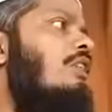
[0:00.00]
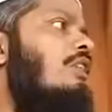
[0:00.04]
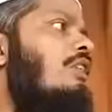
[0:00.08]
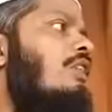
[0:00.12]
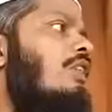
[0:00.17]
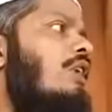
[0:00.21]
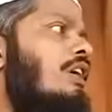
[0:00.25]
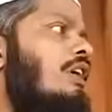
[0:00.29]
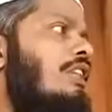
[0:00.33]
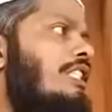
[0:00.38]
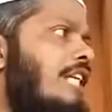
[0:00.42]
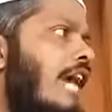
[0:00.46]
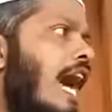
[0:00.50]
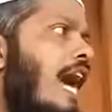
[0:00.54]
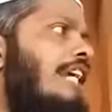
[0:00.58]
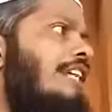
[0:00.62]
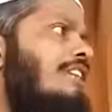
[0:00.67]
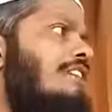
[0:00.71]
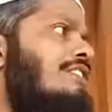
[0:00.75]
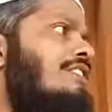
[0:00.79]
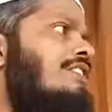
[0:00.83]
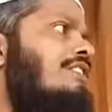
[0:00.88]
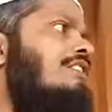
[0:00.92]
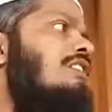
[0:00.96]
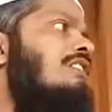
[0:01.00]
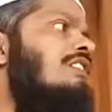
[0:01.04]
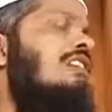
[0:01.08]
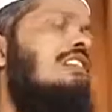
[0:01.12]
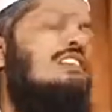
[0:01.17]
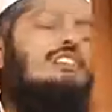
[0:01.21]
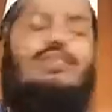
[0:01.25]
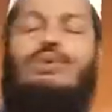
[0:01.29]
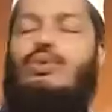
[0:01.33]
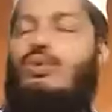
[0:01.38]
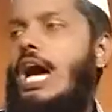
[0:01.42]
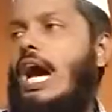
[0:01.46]
or recite
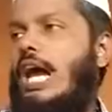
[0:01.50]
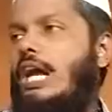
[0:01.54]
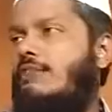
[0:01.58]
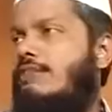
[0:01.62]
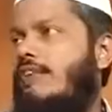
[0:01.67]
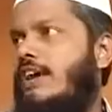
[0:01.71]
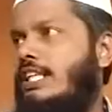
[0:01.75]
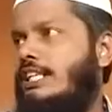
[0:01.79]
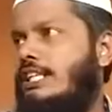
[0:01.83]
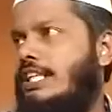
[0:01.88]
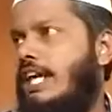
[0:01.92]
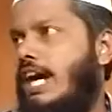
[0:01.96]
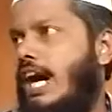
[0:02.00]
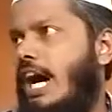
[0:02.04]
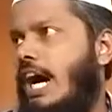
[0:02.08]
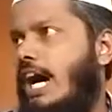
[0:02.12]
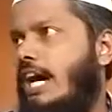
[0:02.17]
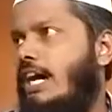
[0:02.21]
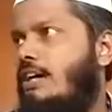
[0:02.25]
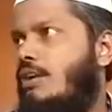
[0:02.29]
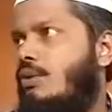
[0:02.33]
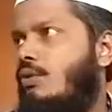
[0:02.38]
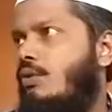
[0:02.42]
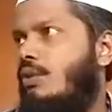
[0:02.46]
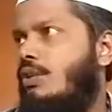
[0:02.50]
Surah Al-Fatiha